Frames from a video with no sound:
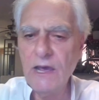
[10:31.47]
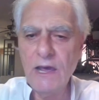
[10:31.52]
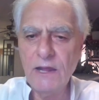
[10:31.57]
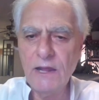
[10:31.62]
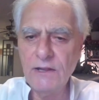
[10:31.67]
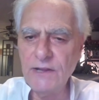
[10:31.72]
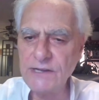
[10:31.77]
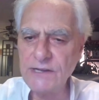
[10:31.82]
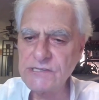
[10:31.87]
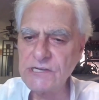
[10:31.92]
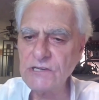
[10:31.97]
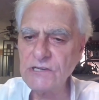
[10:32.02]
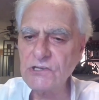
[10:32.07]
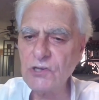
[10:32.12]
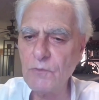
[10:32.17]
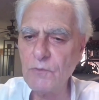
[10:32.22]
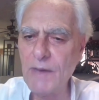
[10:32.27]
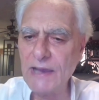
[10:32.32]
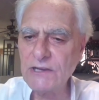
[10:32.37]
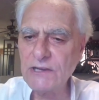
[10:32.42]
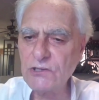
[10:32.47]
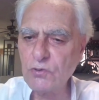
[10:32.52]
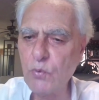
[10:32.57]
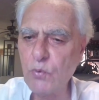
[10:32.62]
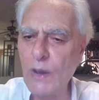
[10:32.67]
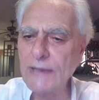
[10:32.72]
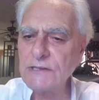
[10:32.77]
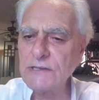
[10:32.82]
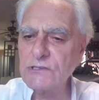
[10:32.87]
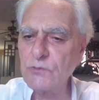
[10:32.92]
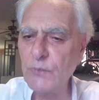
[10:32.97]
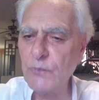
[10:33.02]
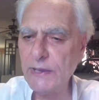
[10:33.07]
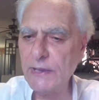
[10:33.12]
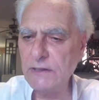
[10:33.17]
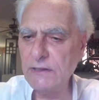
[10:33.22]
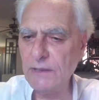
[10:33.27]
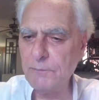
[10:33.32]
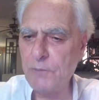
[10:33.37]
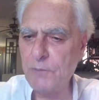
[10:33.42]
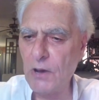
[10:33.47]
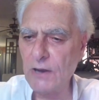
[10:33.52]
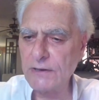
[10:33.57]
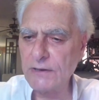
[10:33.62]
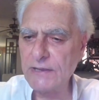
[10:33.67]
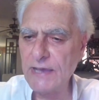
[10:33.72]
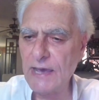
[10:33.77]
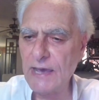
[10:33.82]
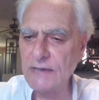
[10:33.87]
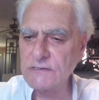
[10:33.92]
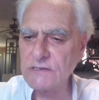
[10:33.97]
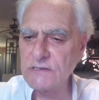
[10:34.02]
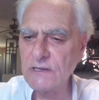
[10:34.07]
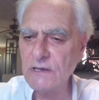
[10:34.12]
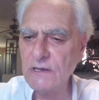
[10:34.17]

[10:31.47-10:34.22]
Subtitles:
listen to my twice-weekly podcast